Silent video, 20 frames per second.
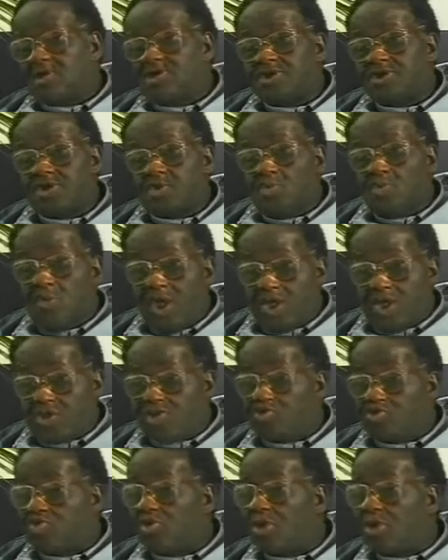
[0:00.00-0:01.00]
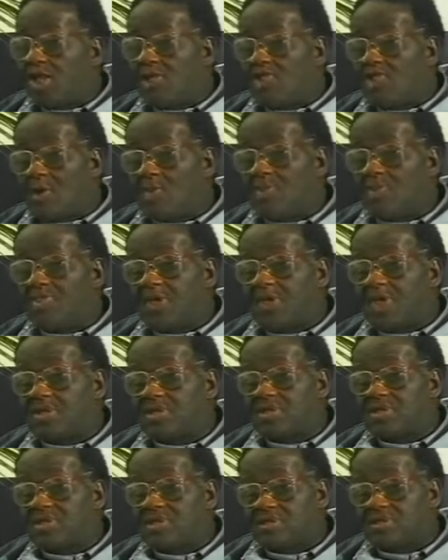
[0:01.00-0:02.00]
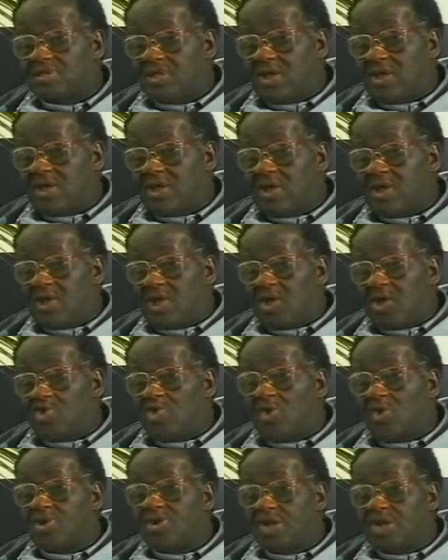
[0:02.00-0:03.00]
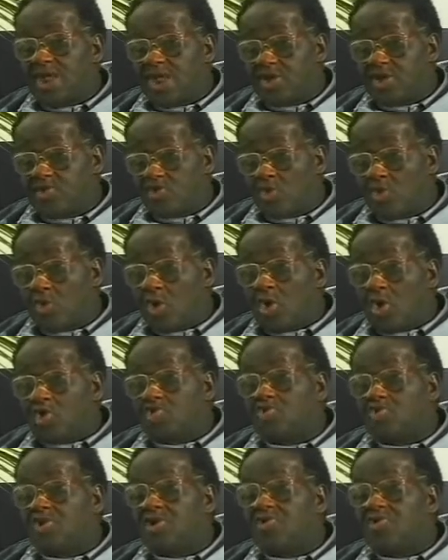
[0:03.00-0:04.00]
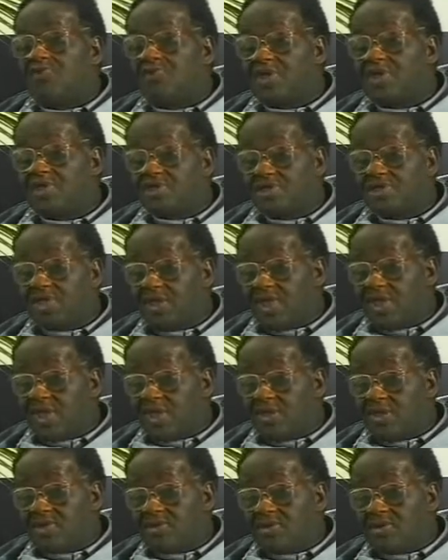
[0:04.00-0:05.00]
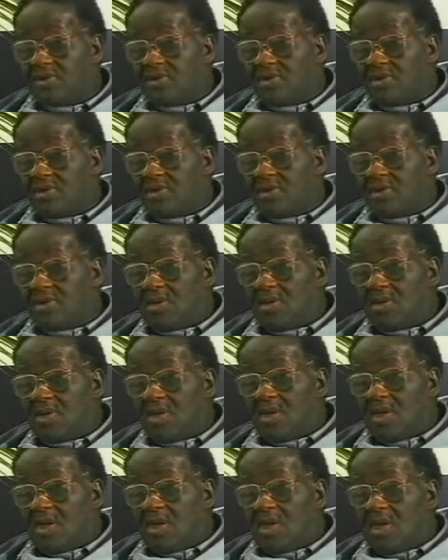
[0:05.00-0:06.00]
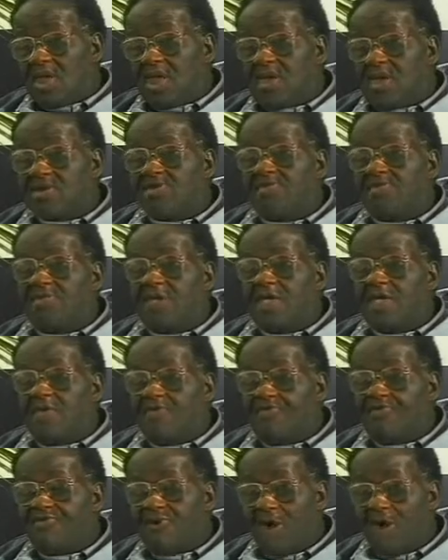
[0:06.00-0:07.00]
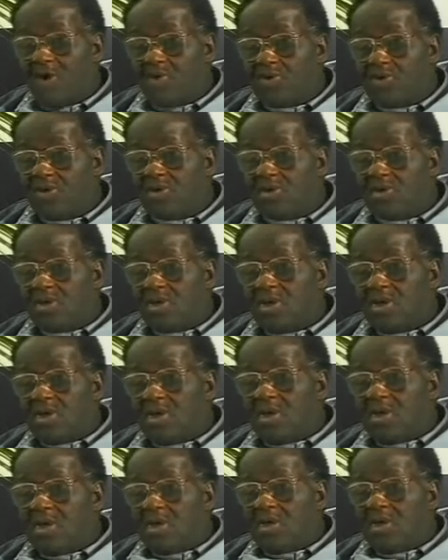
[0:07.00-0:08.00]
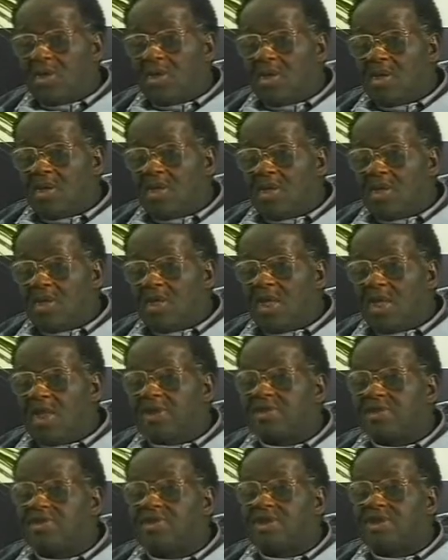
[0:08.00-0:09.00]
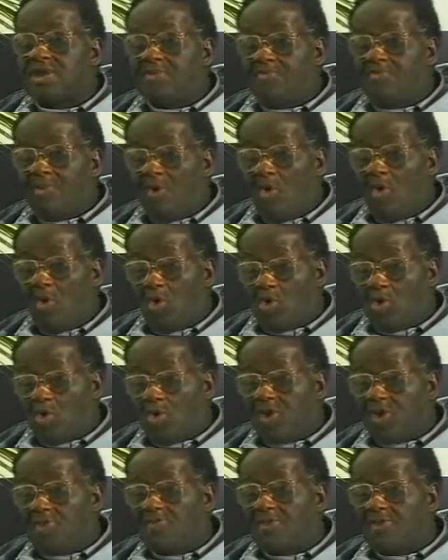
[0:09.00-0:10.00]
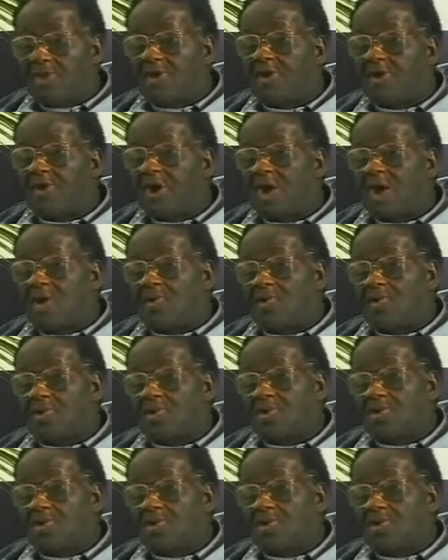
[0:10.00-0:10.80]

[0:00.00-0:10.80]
She went together with her sister Nonteto to investigate, and they found a deep hollow in the ground,